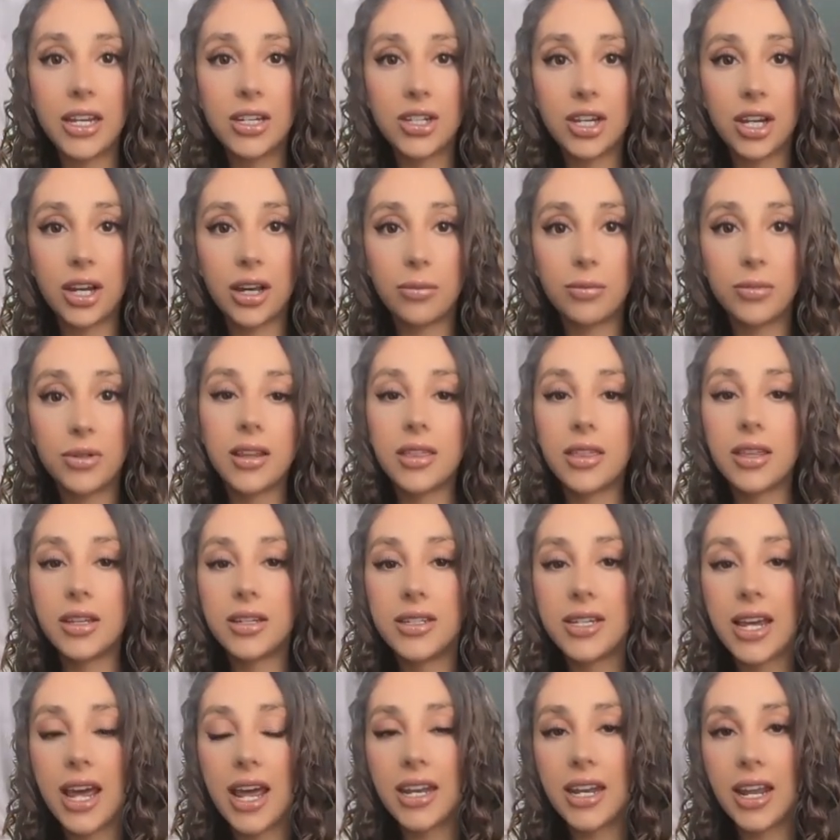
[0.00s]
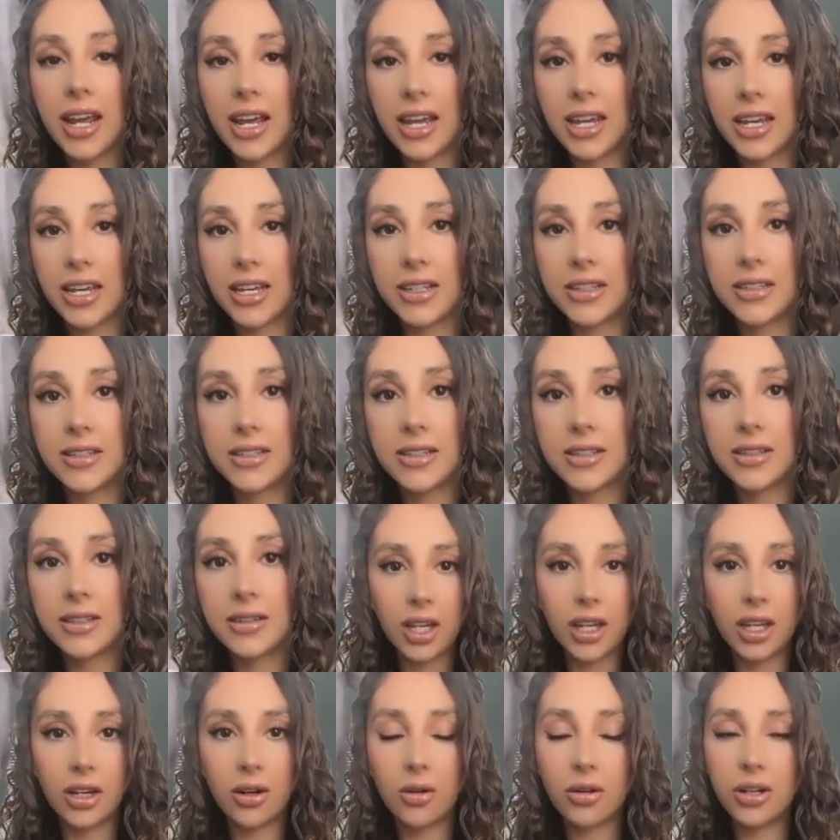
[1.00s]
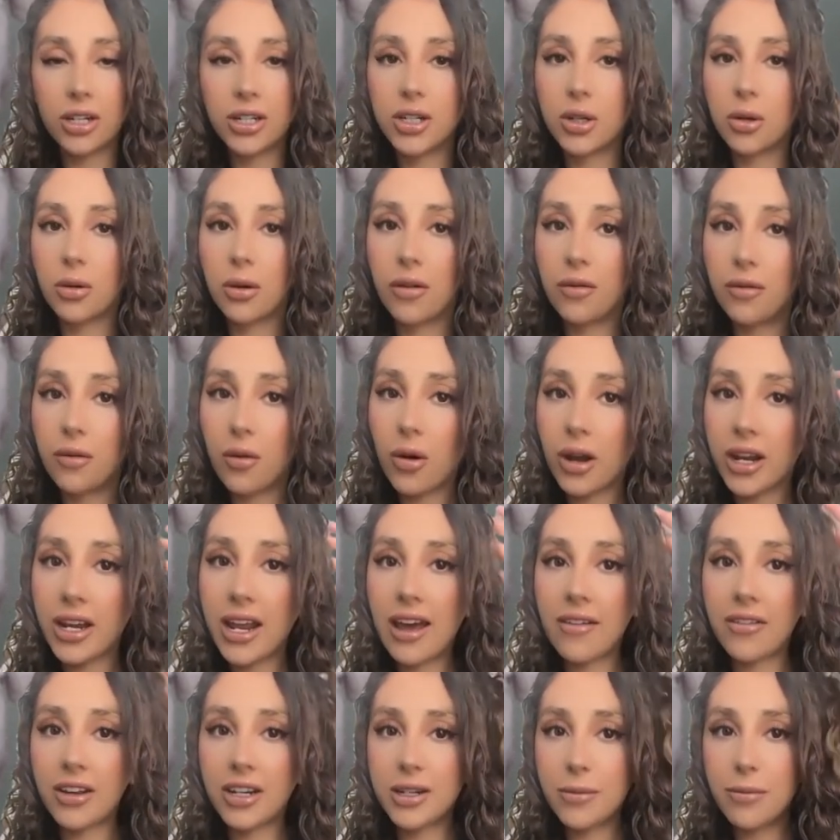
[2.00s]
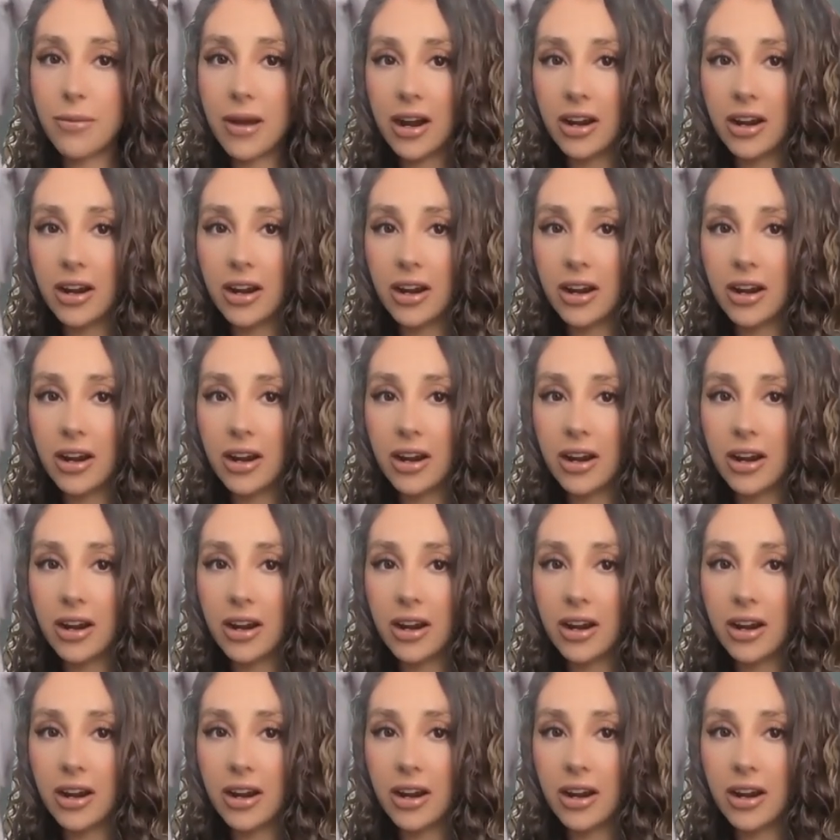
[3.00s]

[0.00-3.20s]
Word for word: Egypt, the Danaids, in order to avoid having to